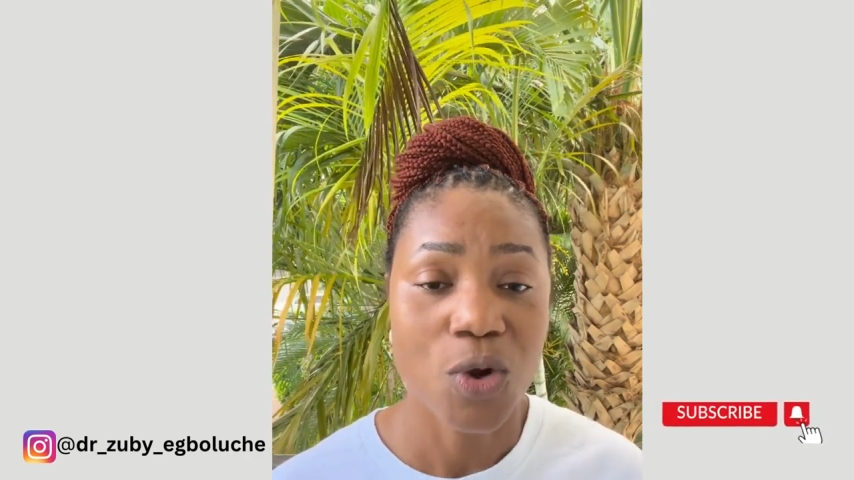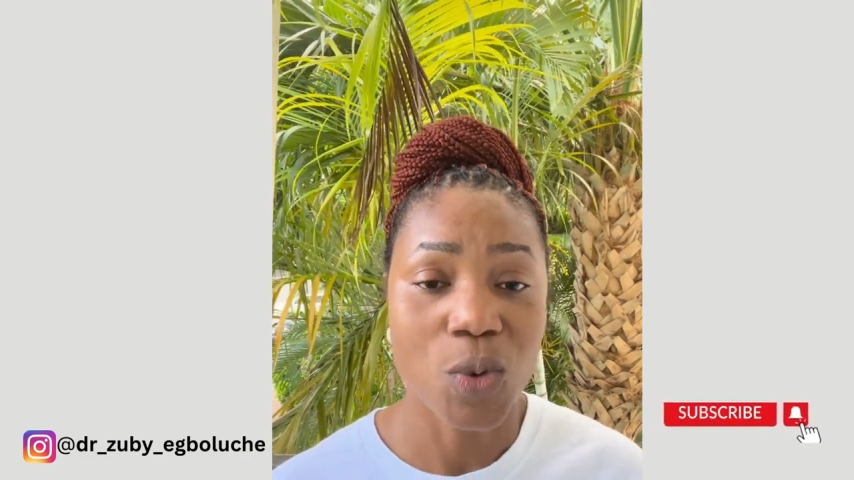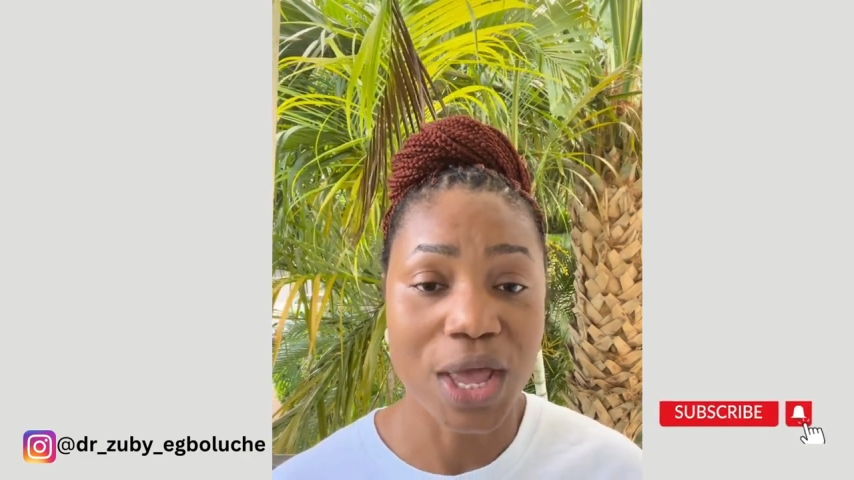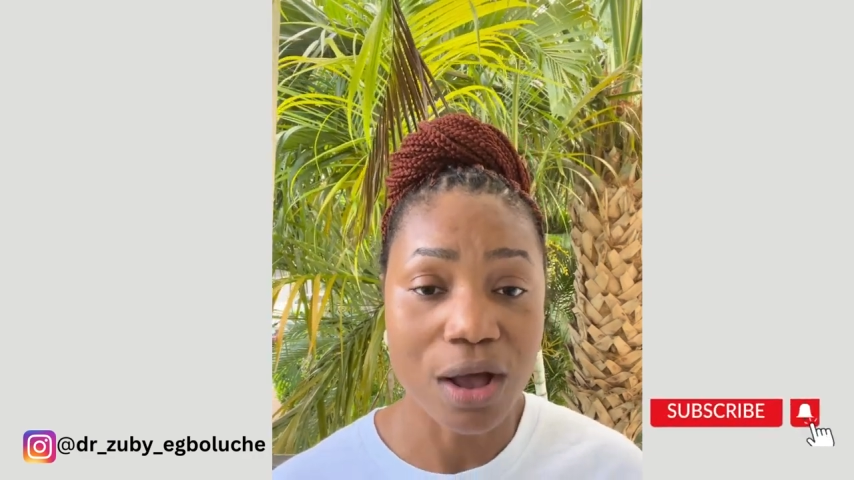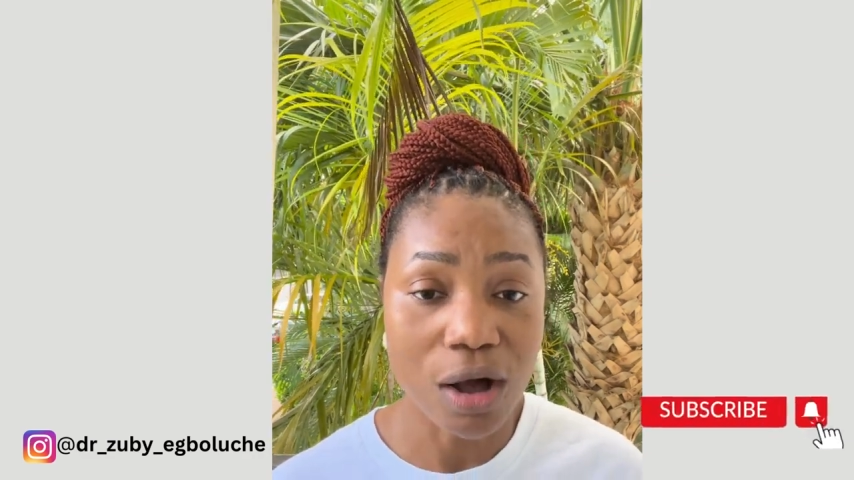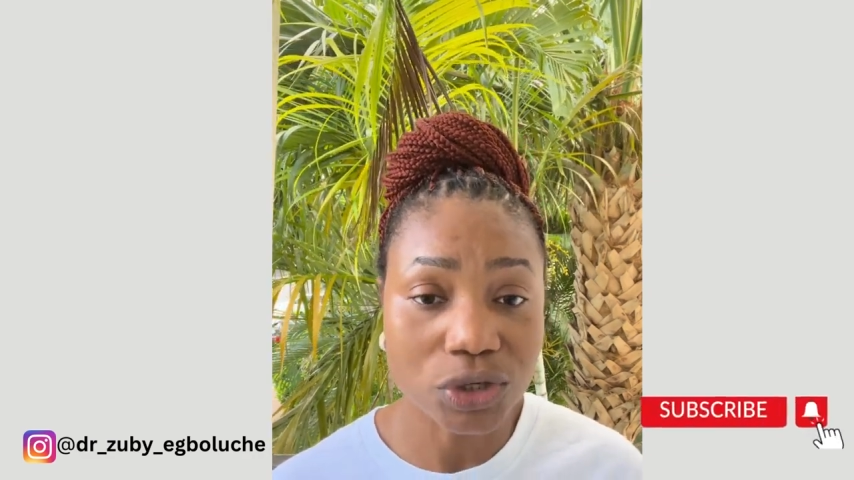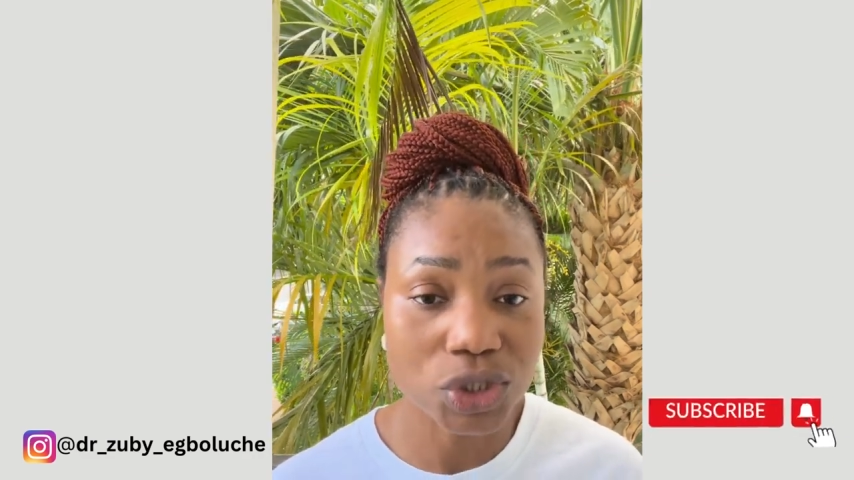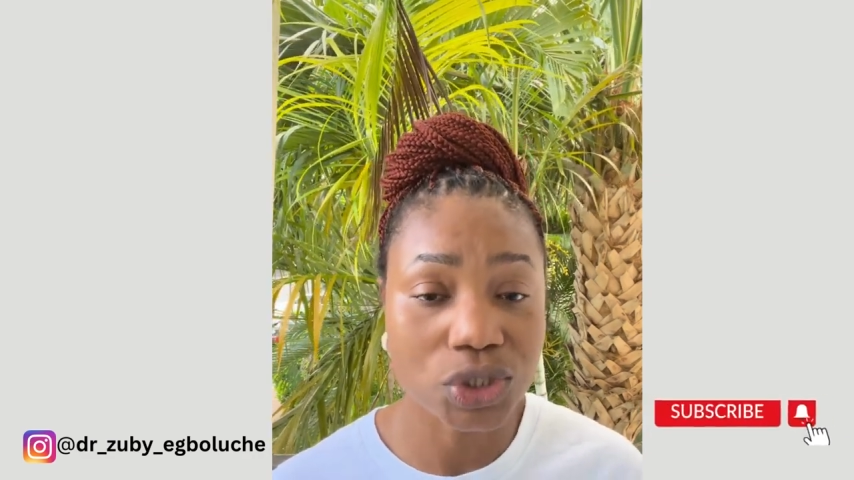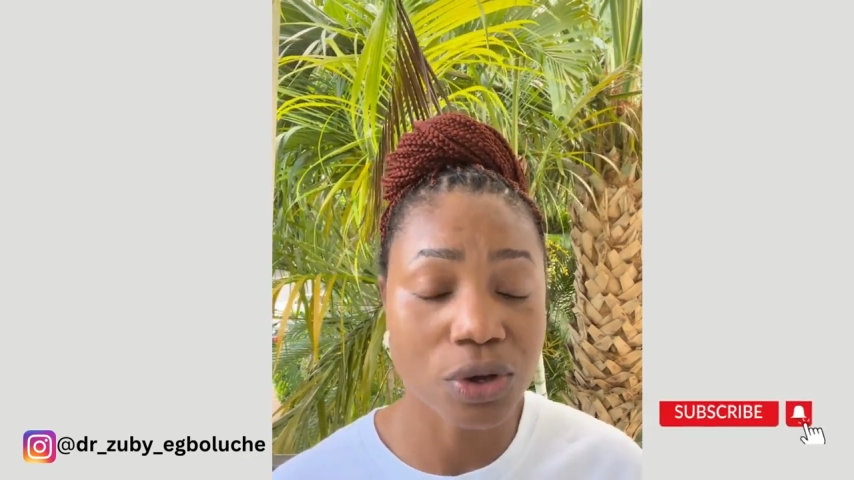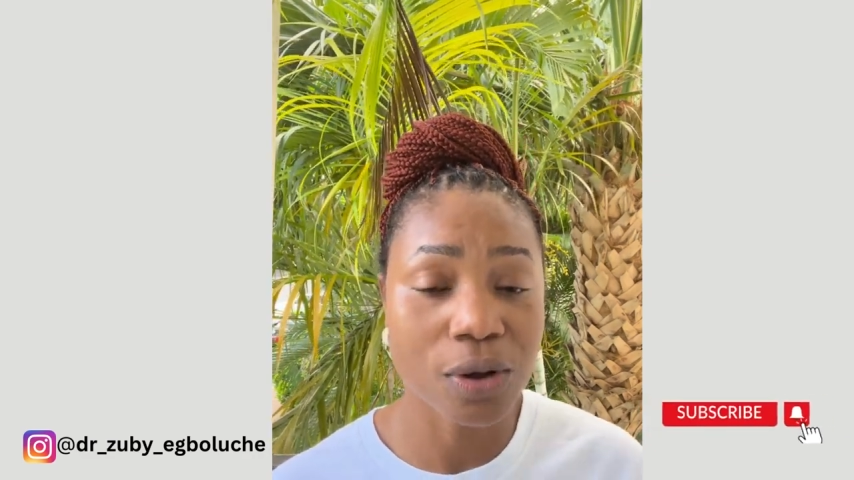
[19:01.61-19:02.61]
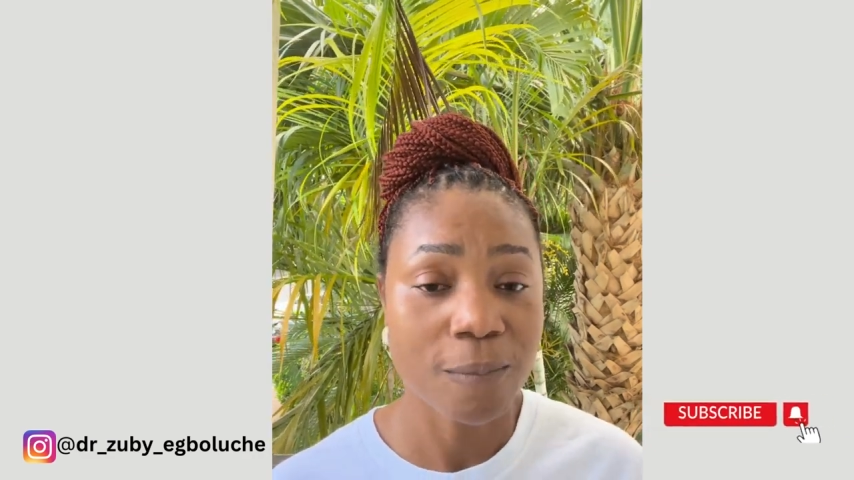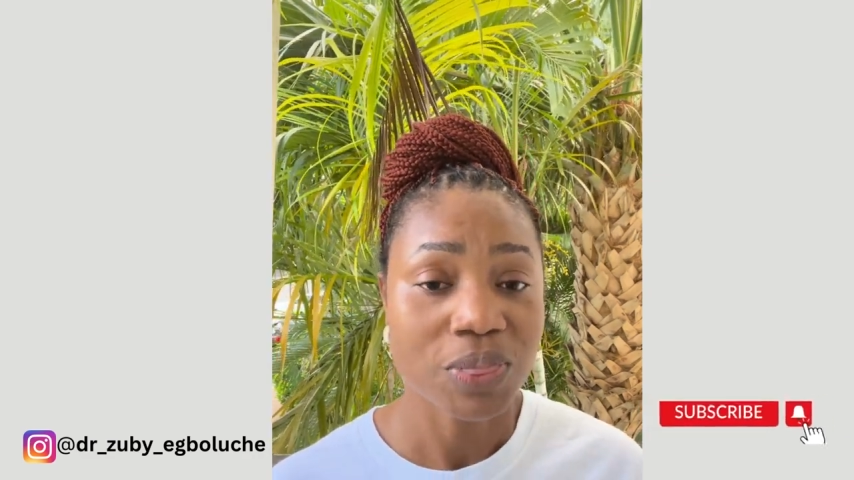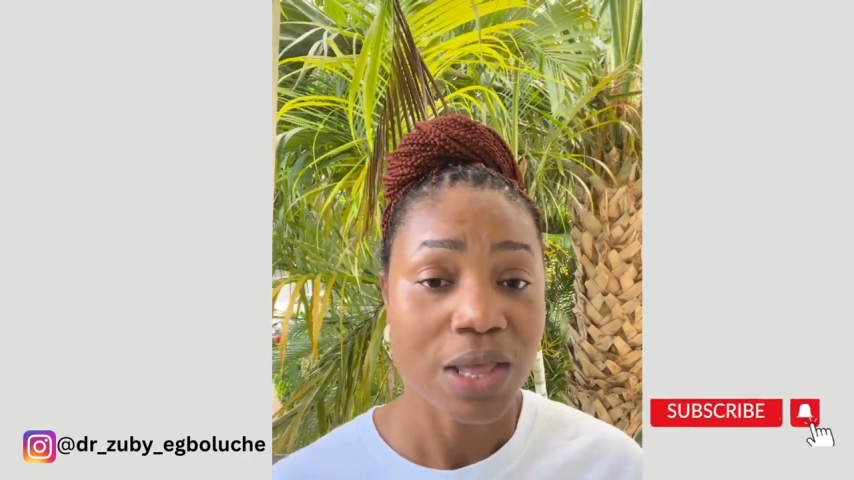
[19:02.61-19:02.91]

We also